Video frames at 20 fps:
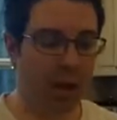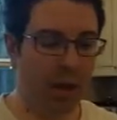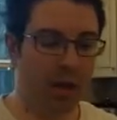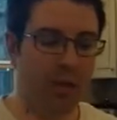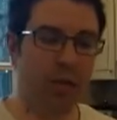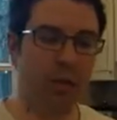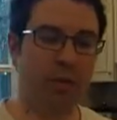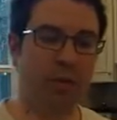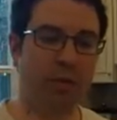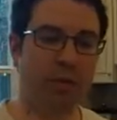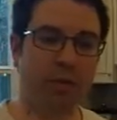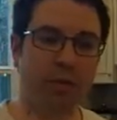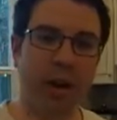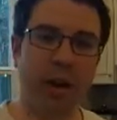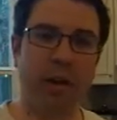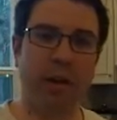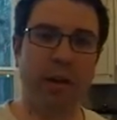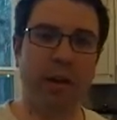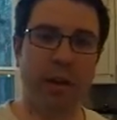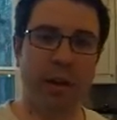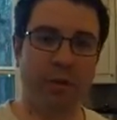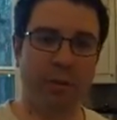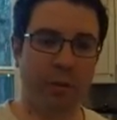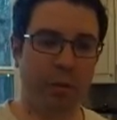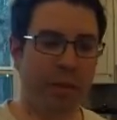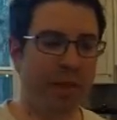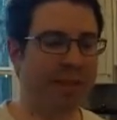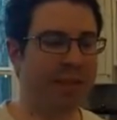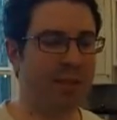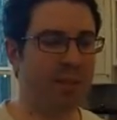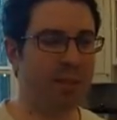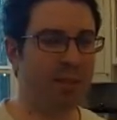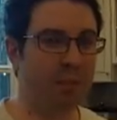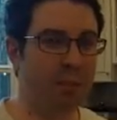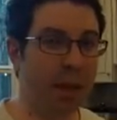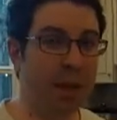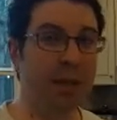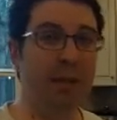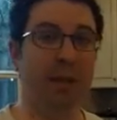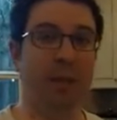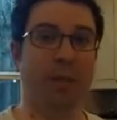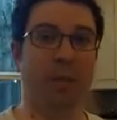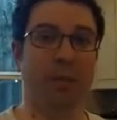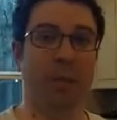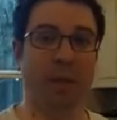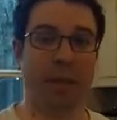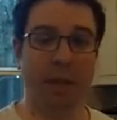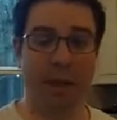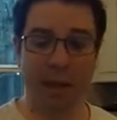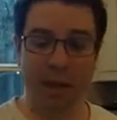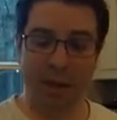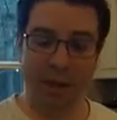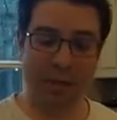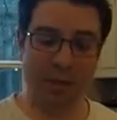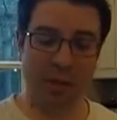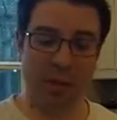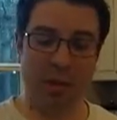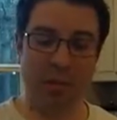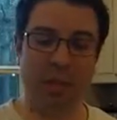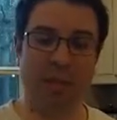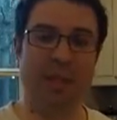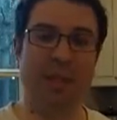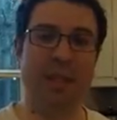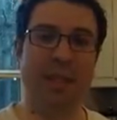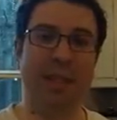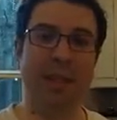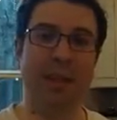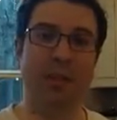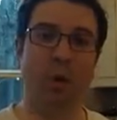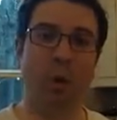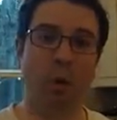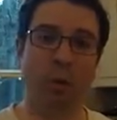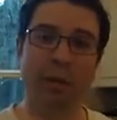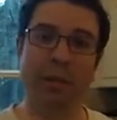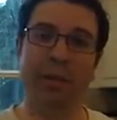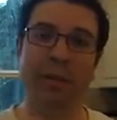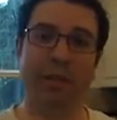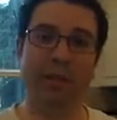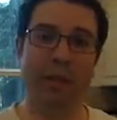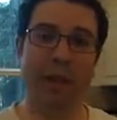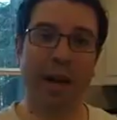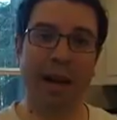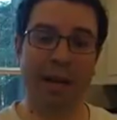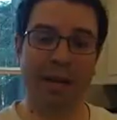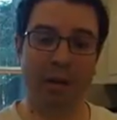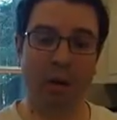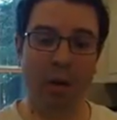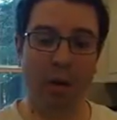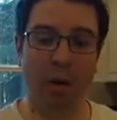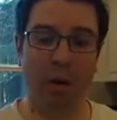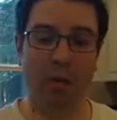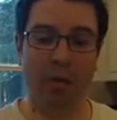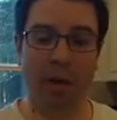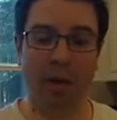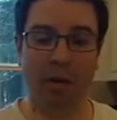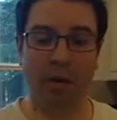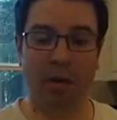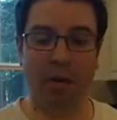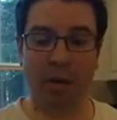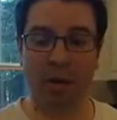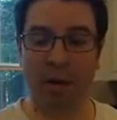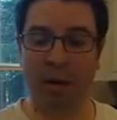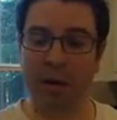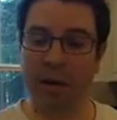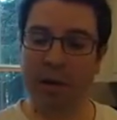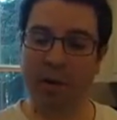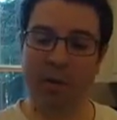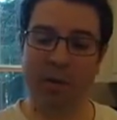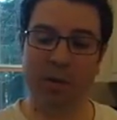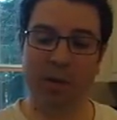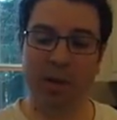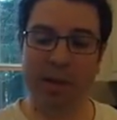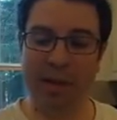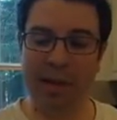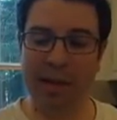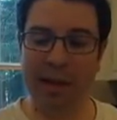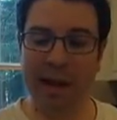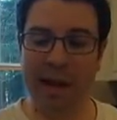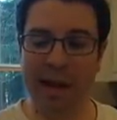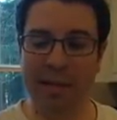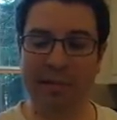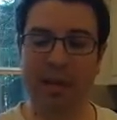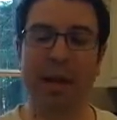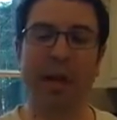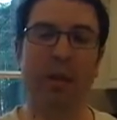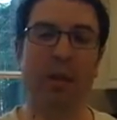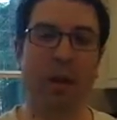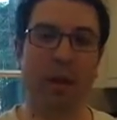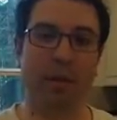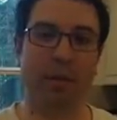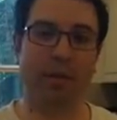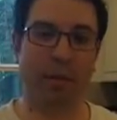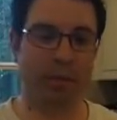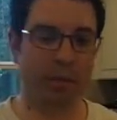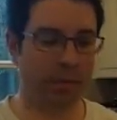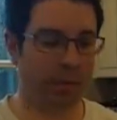So it's very comfortable. That's a big deal to me because you're going to be sitting here holding this in your hands all day long. So you need to have that comfort.